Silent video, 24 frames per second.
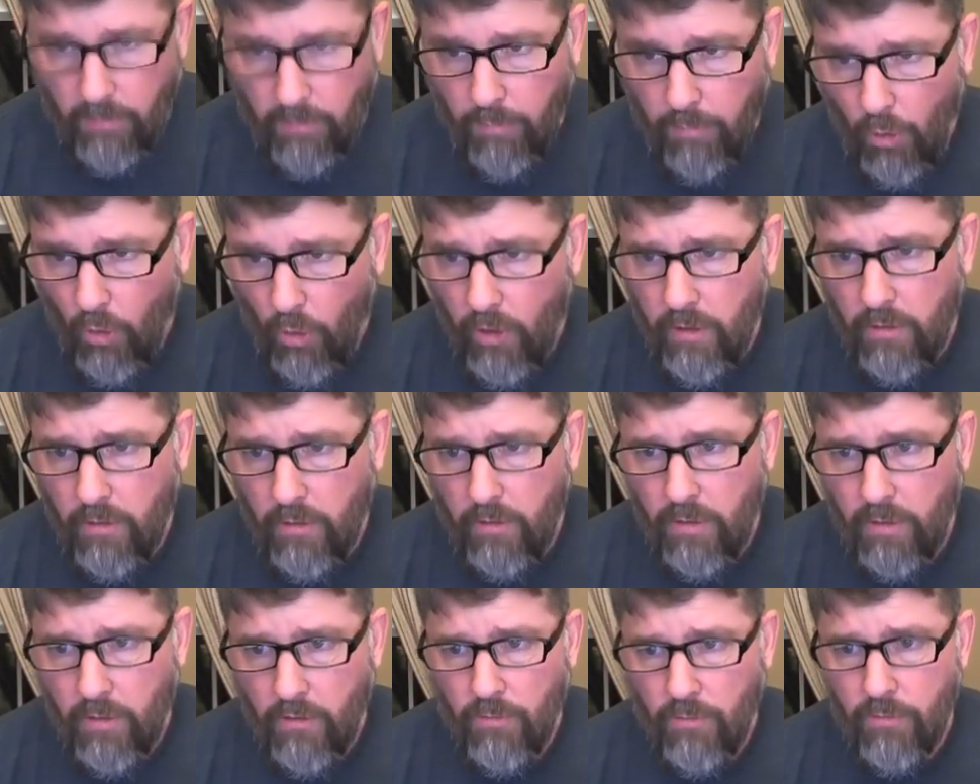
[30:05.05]

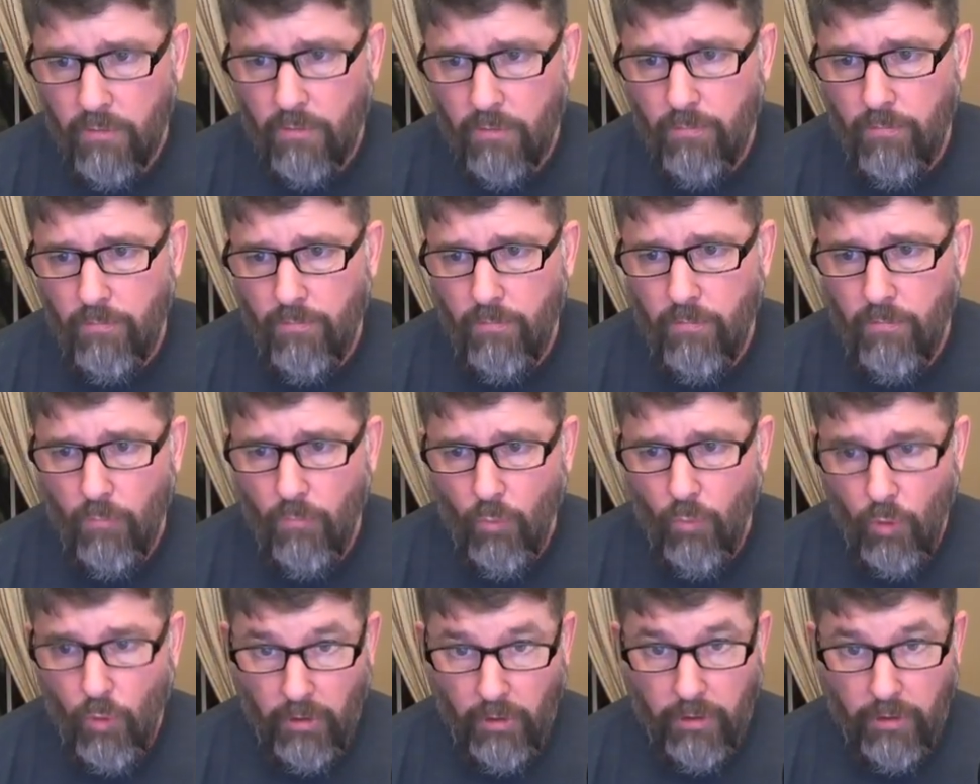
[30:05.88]
support is
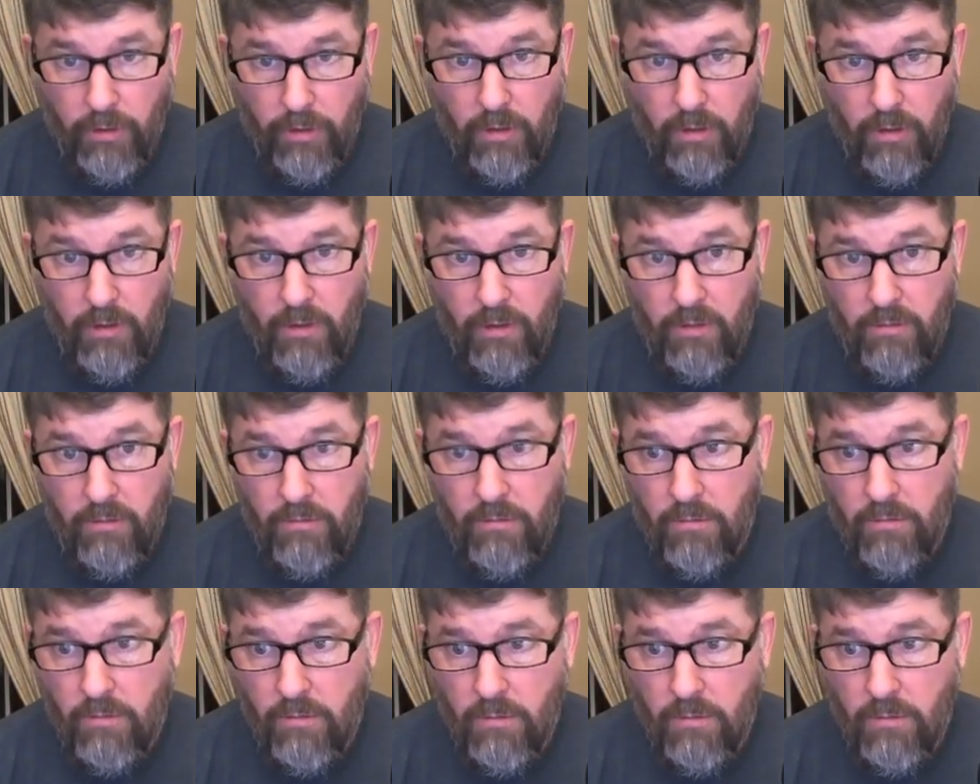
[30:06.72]
really good.